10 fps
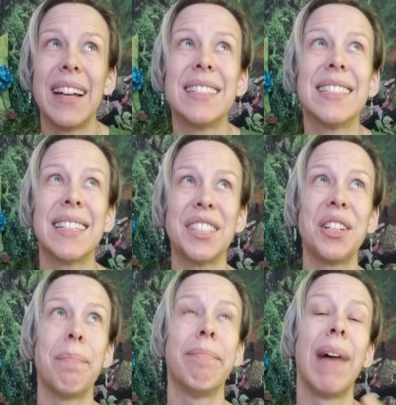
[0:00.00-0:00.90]
such
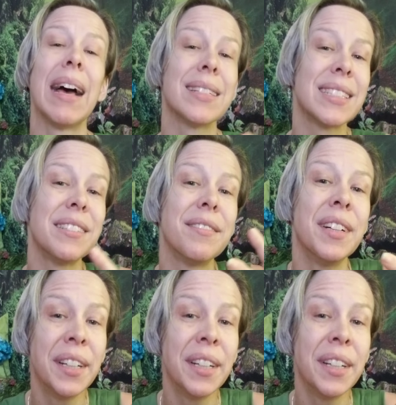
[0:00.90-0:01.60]
a massive